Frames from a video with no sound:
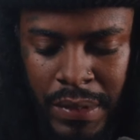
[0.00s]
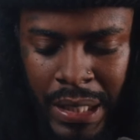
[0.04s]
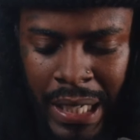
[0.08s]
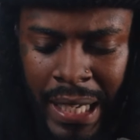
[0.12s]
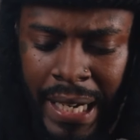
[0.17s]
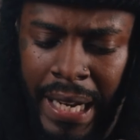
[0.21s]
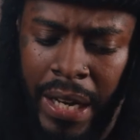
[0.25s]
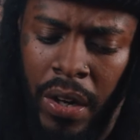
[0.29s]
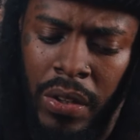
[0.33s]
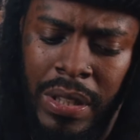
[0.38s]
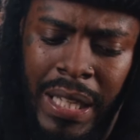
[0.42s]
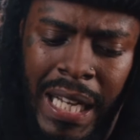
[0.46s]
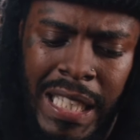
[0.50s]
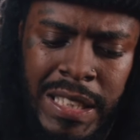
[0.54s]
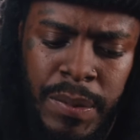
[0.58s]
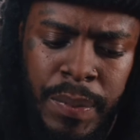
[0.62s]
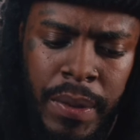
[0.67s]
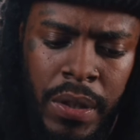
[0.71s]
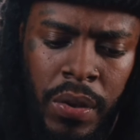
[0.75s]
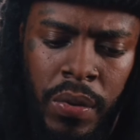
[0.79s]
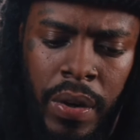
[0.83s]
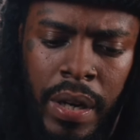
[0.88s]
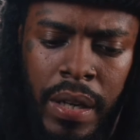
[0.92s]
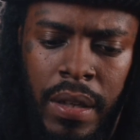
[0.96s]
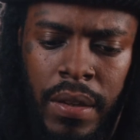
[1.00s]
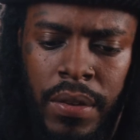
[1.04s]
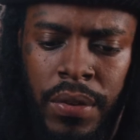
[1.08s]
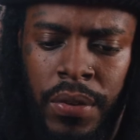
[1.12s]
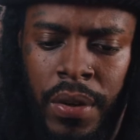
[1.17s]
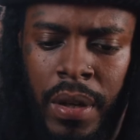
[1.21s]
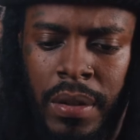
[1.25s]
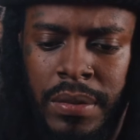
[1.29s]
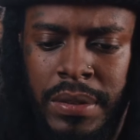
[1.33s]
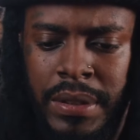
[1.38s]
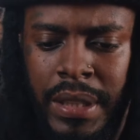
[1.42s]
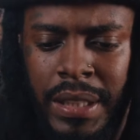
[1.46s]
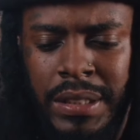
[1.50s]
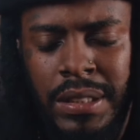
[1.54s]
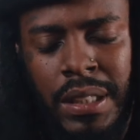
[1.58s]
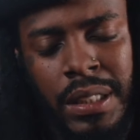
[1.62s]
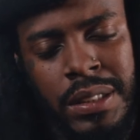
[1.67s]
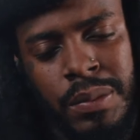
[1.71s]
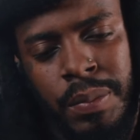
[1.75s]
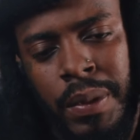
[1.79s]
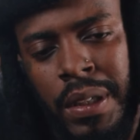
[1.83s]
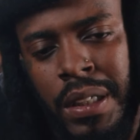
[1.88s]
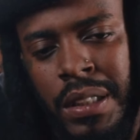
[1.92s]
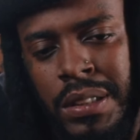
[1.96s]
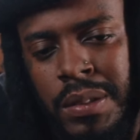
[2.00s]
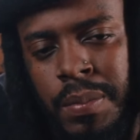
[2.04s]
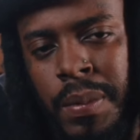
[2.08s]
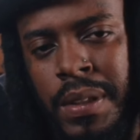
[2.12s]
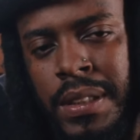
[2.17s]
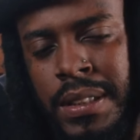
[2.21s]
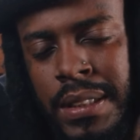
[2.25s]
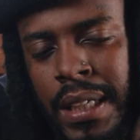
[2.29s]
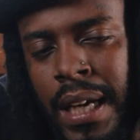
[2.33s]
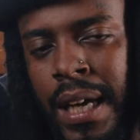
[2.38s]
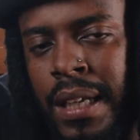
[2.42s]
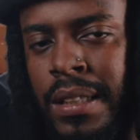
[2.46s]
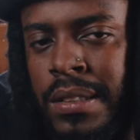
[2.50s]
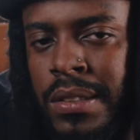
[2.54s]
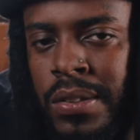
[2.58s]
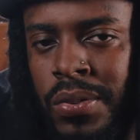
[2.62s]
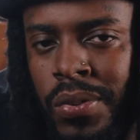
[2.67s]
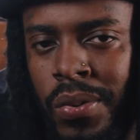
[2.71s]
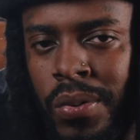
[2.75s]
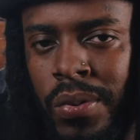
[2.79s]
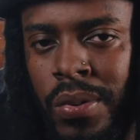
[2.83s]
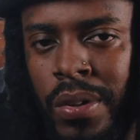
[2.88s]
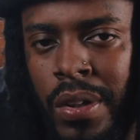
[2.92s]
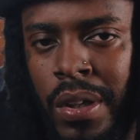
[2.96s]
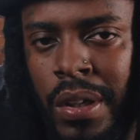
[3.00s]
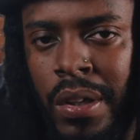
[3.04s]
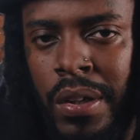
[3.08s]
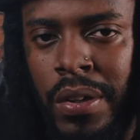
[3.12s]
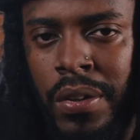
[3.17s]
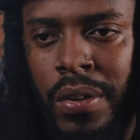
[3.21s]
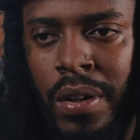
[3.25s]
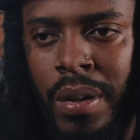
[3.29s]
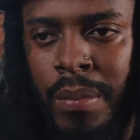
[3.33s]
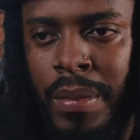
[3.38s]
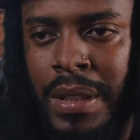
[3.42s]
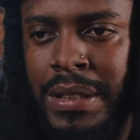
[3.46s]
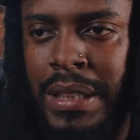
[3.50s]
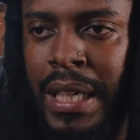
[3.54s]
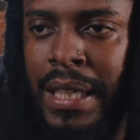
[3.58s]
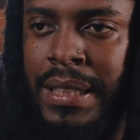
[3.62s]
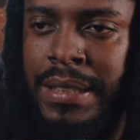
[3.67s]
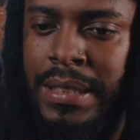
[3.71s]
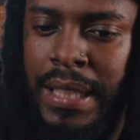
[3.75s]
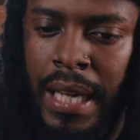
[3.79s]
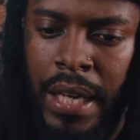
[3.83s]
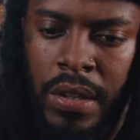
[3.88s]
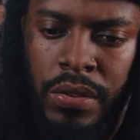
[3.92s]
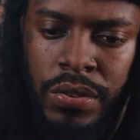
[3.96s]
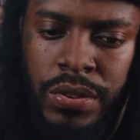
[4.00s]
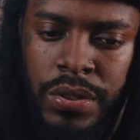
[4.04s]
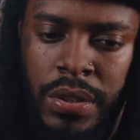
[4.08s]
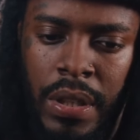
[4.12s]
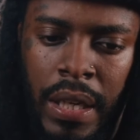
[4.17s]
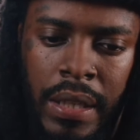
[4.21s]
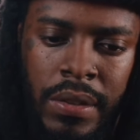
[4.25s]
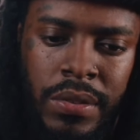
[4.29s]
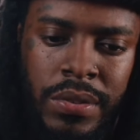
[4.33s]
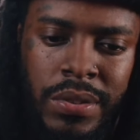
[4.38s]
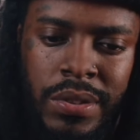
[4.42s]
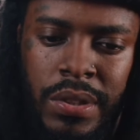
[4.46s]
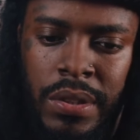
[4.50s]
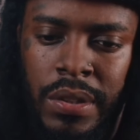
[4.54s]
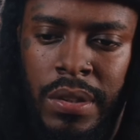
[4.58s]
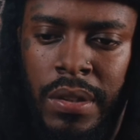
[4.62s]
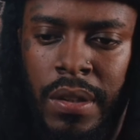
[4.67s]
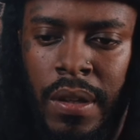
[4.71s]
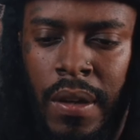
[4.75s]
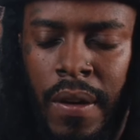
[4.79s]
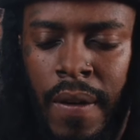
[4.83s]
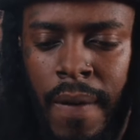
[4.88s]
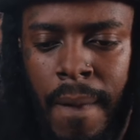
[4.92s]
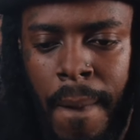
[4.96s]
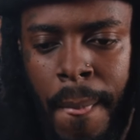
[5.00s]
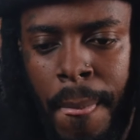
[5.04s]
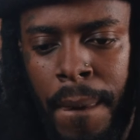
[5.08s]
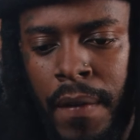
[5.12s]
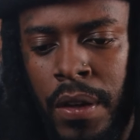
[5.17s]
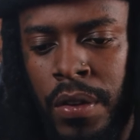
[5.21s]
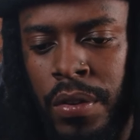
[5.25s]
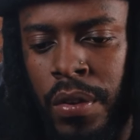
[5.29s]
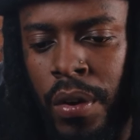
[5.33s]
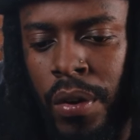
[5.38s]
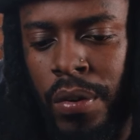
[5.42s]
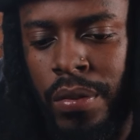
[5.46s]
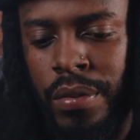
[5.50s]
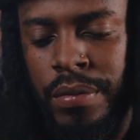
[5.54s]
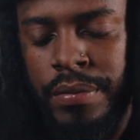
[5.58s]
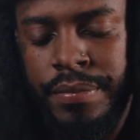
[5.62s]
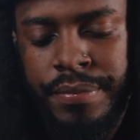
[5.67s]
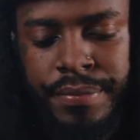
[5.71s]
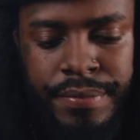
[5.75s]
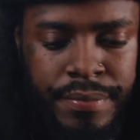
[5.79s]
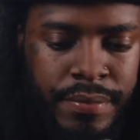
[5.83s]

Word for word: And I ain't gonna lie, it's been great. You know what I'm saying? it's, it's been it's been challenging though. You hear me? Cause like I said, I used to I used to, you know,